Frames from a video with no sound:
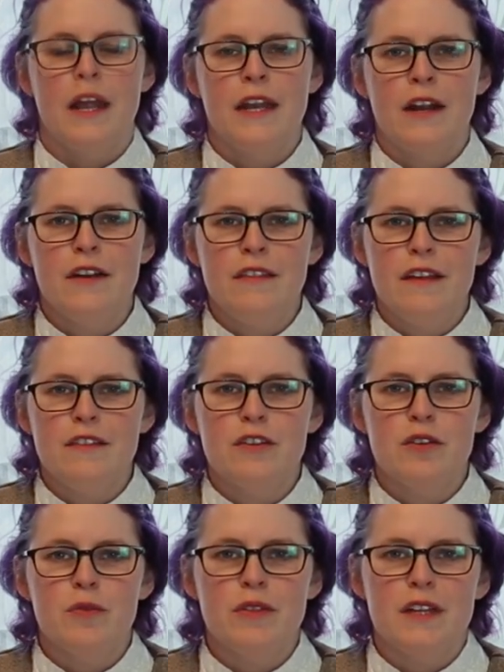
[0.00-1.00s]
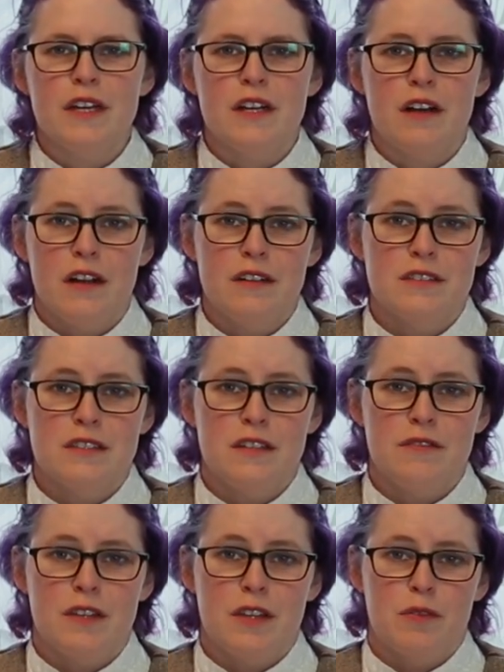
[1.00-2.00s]
And how did they learn what the iconic
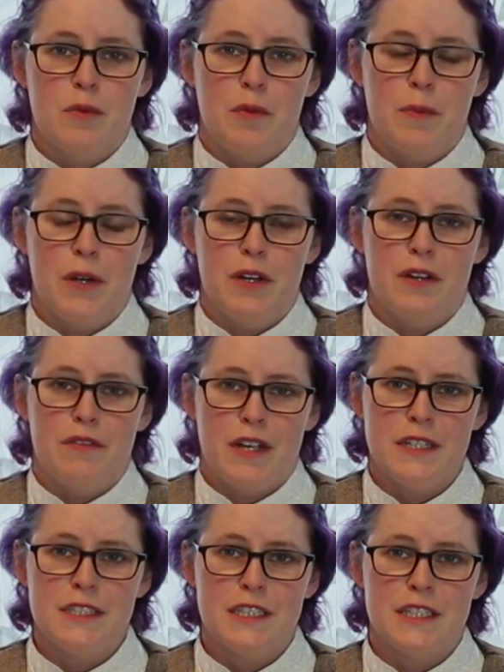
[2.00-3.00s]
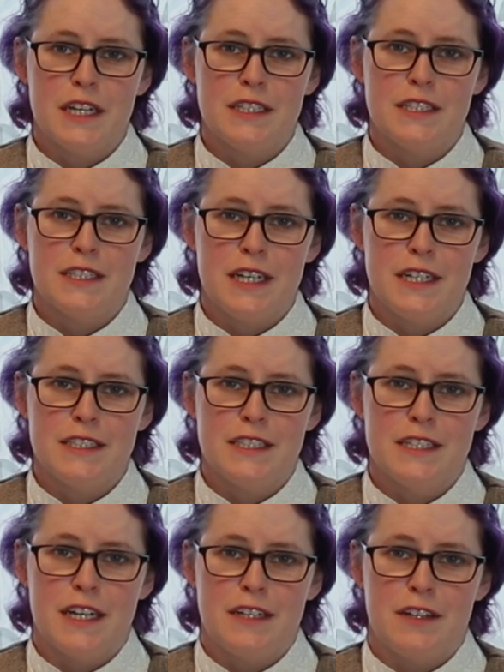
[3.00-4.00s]
sleeve length from the period of eighteen ninety to
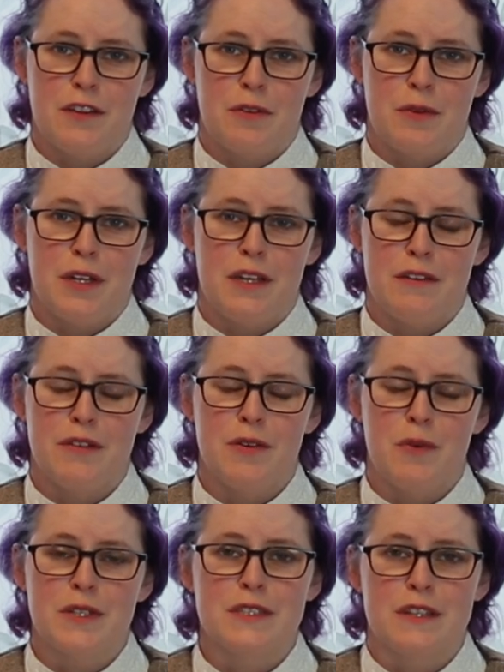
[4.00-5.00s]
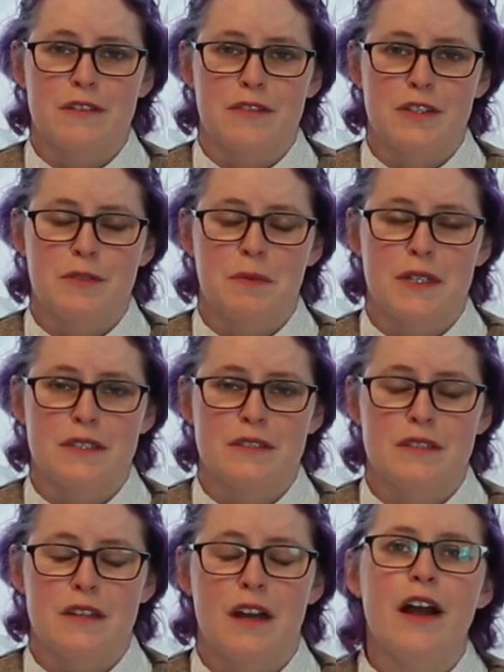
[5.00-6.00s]
eighteen ninety-three even was in the first
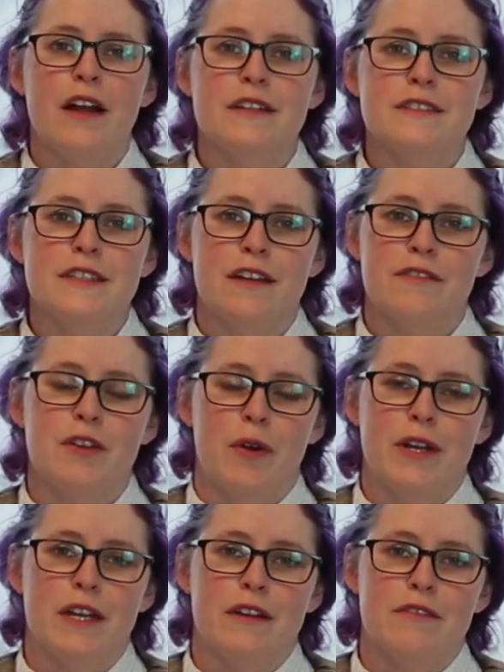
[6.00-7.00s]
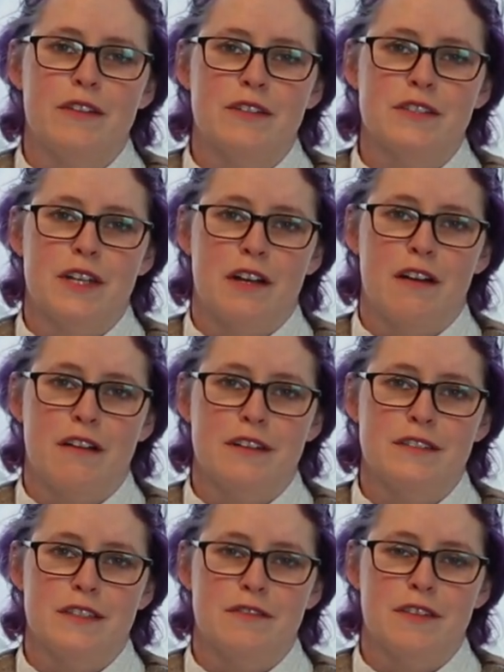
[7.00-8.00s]
place? I honestly have no idea if there's an
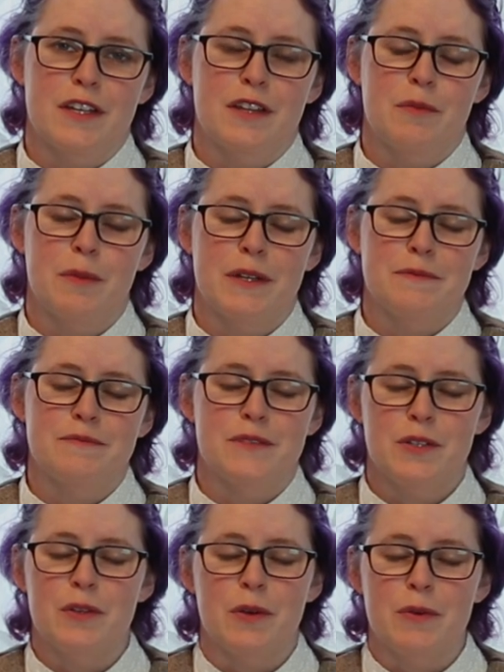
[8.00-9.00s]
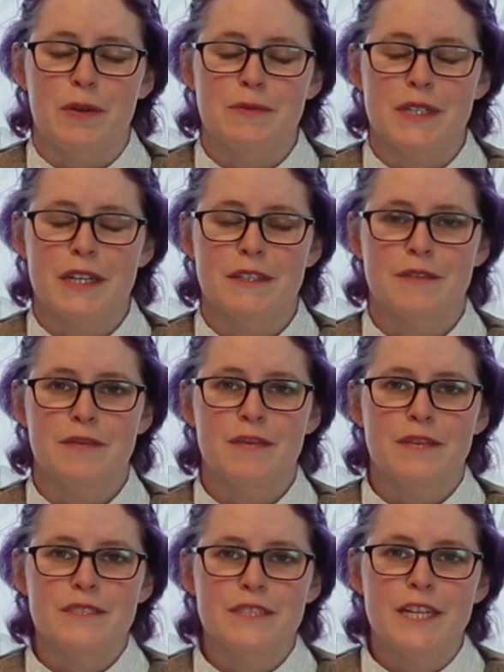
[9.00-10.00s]
iconic sleeve length, but you get what I'm saying.
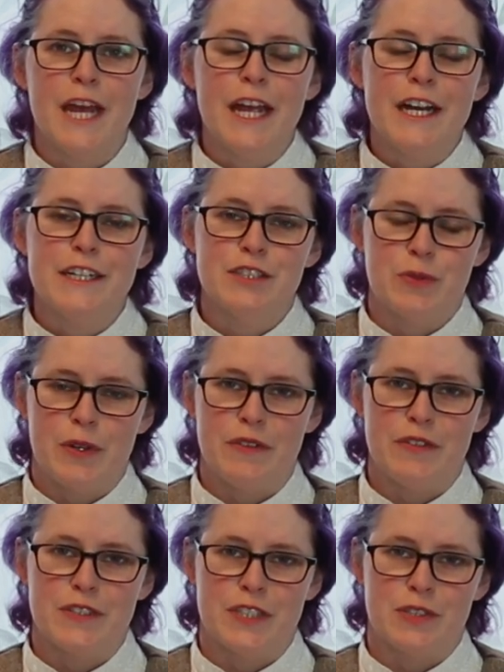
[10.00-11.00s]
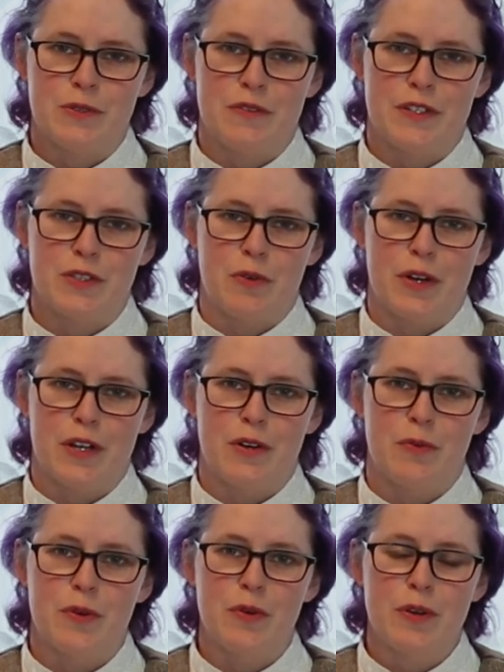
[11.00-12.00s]
Today on twenty-first Century
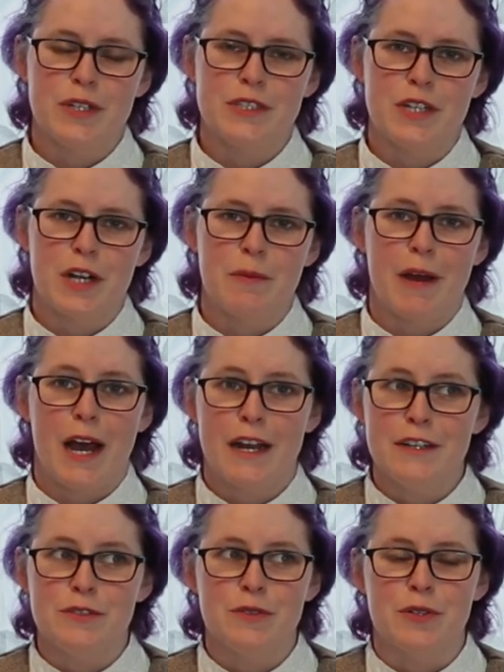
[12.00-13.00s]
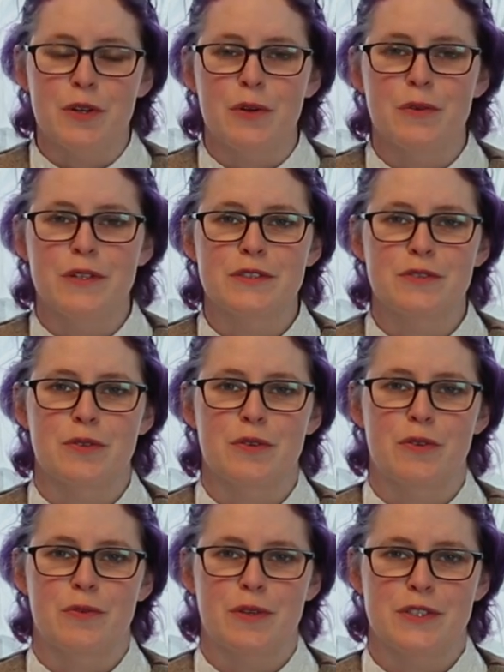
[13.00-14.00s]
Victorian, we're going to talk about how to do your own
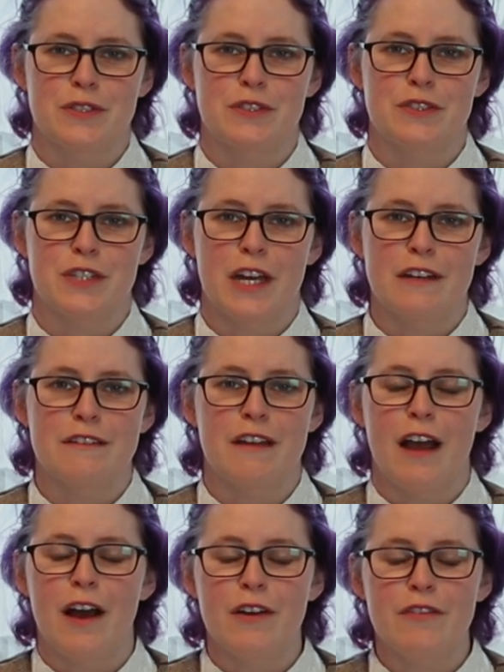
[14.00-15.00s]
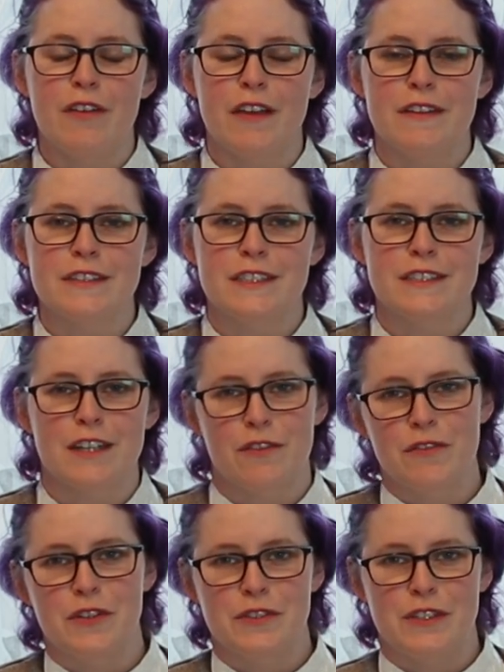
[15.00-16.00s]
historical research and how to find these things
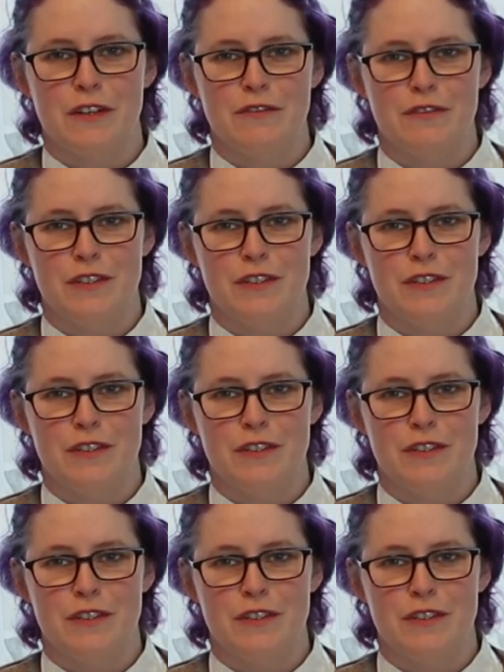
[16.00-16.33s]
out for yourself.